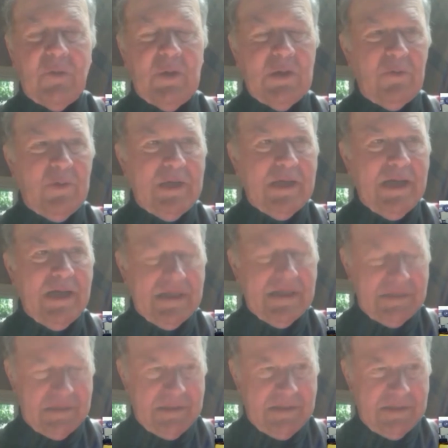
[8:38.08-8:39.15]
we got
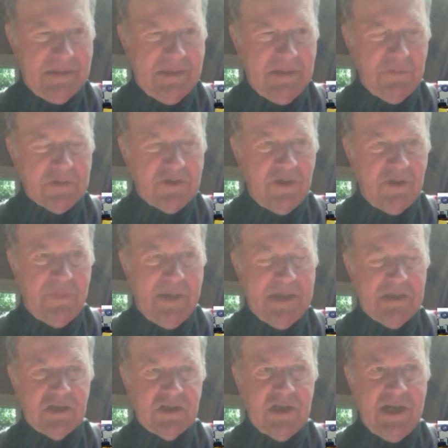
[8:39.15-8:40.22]
I think it was the Byte
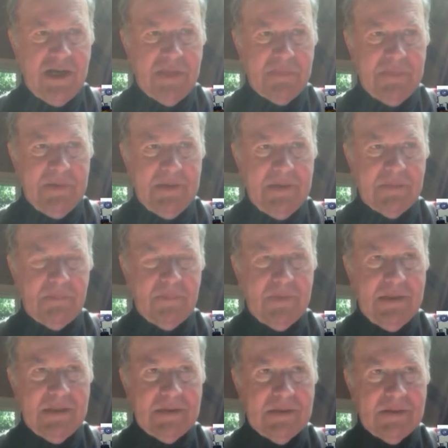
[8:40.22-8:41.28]
Shop
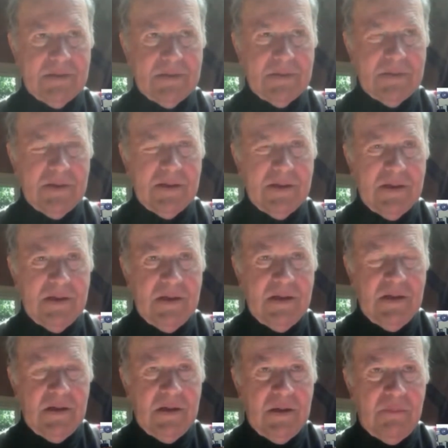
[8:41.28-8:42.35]
in
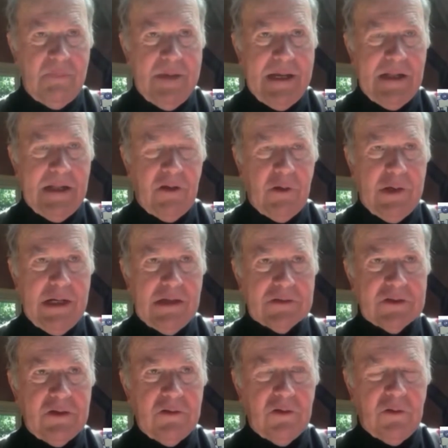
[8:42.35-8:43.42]
Palo Alto
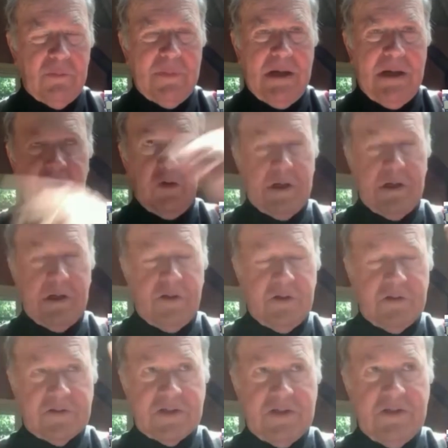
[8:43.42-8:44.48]
or Mountain View, one of
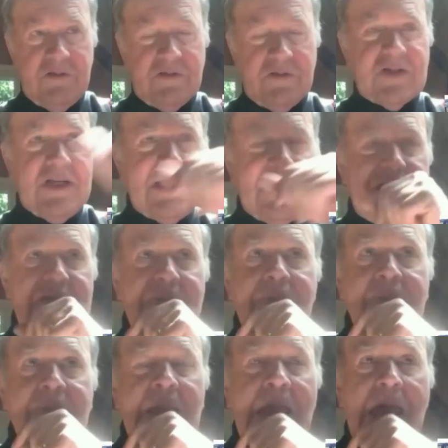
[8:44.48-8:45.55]
those two
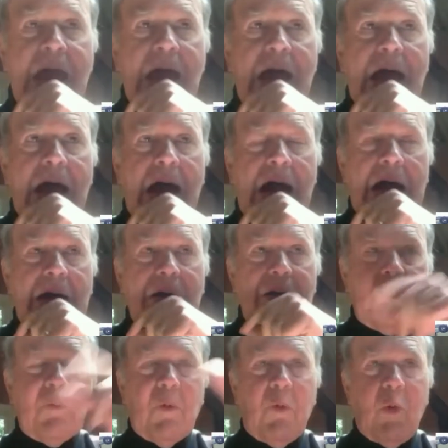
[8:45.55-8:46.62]
cities,
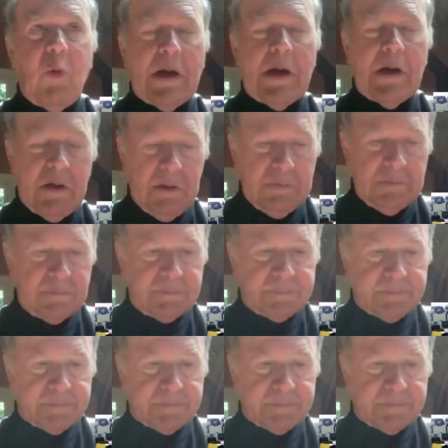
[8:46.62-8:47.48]
where